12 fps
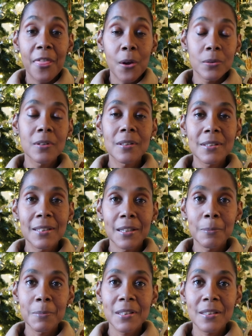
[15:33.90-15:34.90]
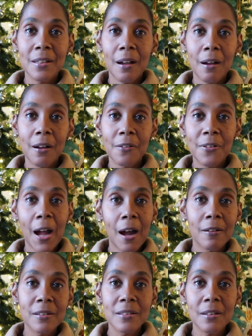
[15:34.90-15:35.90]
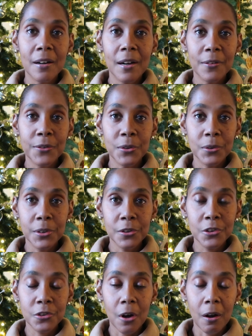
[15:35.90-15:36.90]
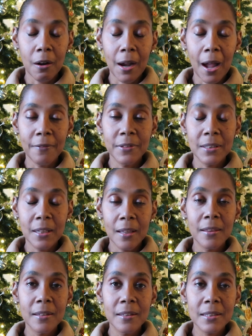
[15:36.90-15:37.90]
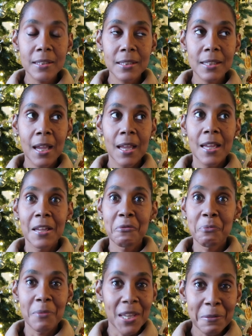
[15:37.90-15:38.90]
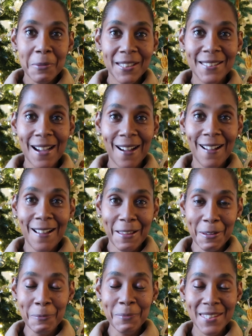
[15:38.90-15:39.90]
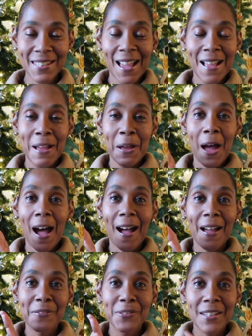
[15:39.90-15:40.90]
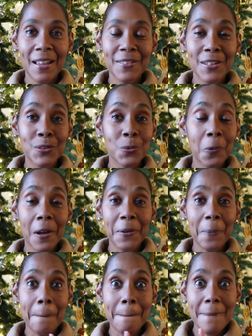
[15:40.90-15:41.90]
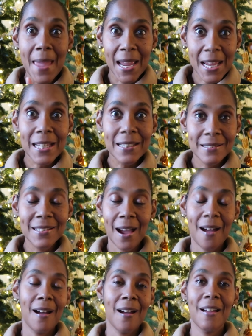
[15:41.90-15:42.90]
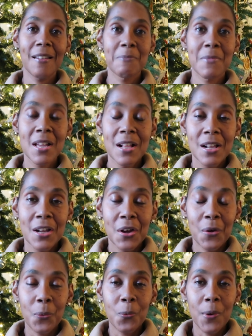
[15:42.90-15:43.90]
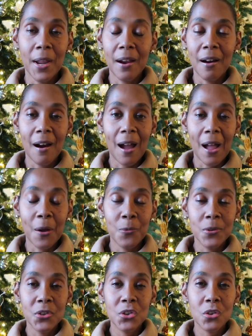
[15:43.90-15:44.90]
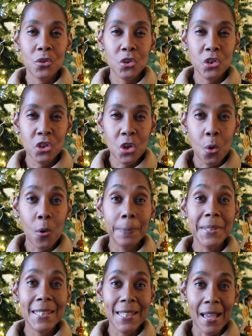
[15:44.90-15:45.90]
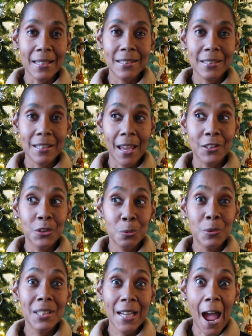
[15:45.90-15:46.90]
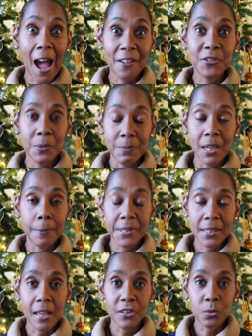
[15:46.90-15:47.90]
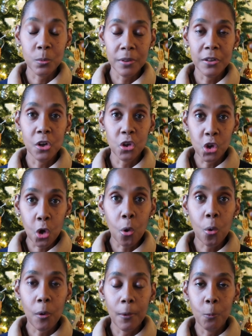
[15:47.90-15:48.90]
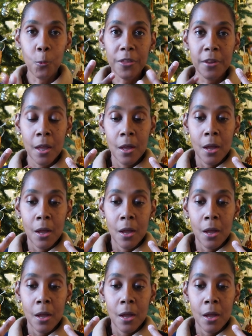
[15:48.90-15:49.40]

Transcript: those are the tips of how to start out the new year strong. I've done this many, many times. I've done this one main time where I was so obsessed, and you really have to be obsessed with your goal and with